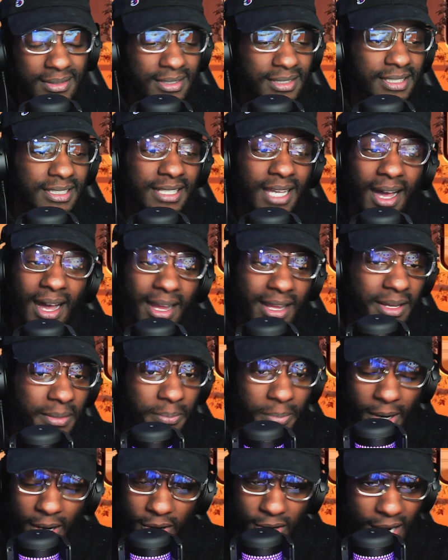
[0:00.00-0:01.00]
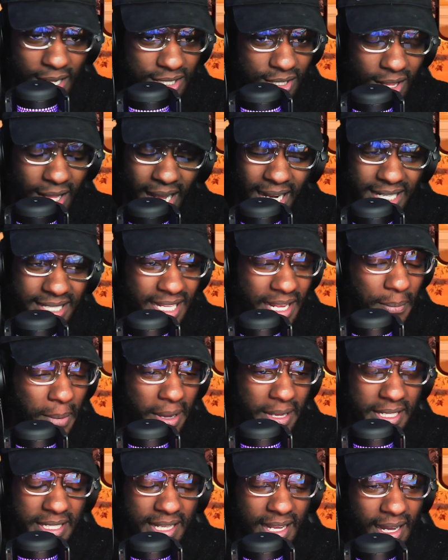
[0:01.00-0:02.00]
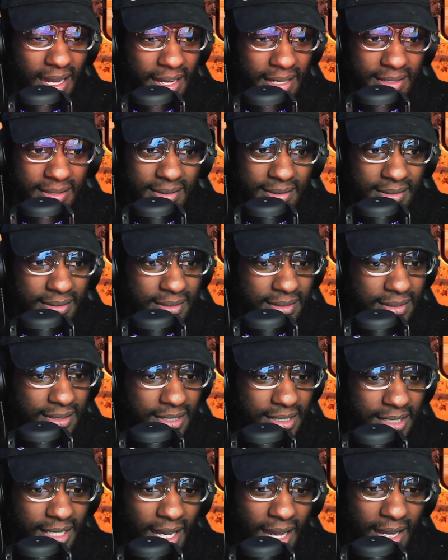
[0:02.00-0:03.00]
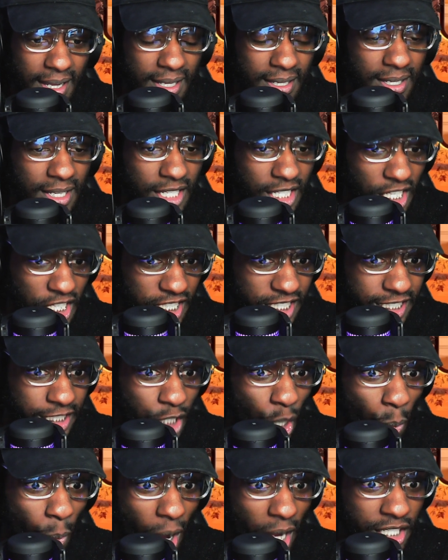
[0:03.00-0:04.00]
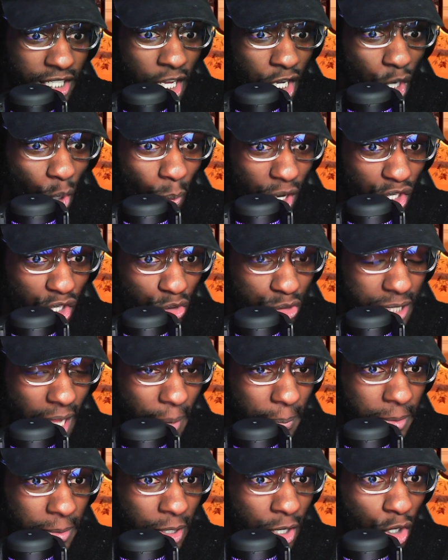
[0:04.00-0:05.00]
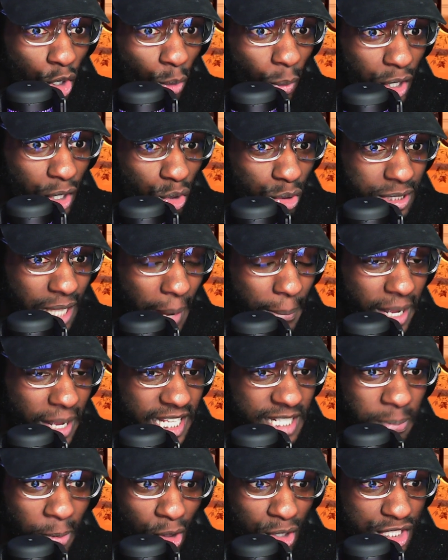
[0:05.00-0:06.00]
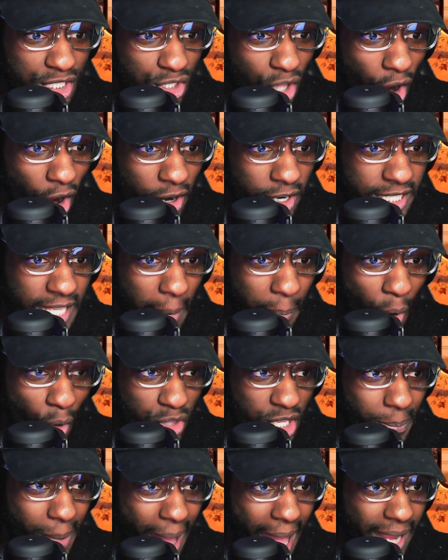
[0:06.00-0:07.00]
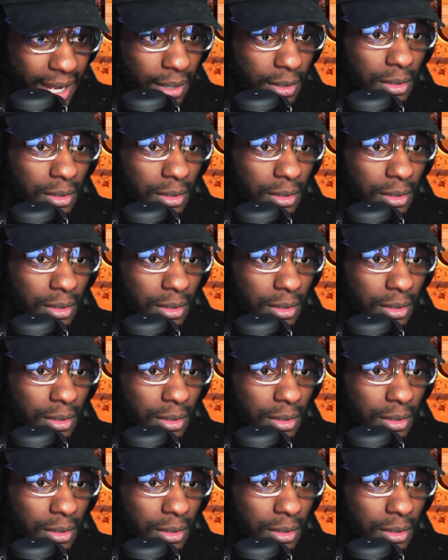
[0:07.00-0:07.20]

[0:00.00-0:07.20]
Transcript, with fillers: Yuck, bro. That's all I gotta say about his cut. Yuck. Go on, go on, Usopp. Go on, Usopp. Exploding star. Yep, on your back.